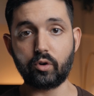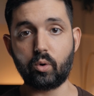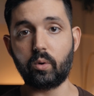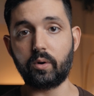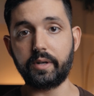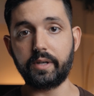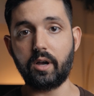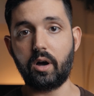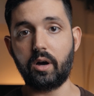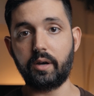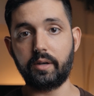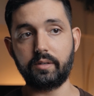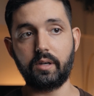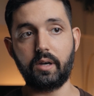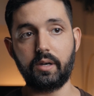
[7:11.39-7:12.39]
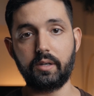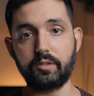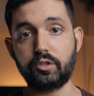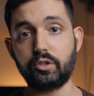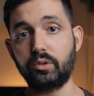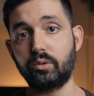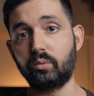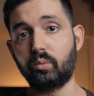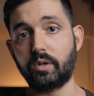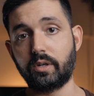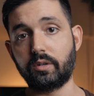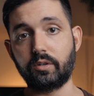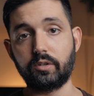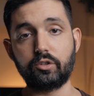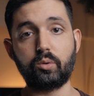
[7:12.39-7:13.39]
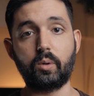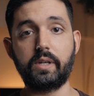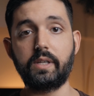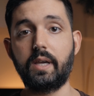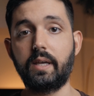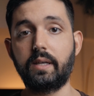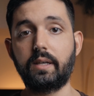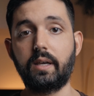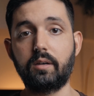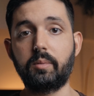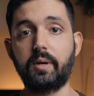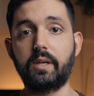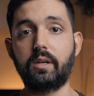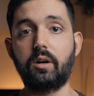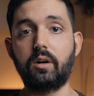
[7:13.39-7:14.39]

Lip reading: recording on 2 128 gigabyte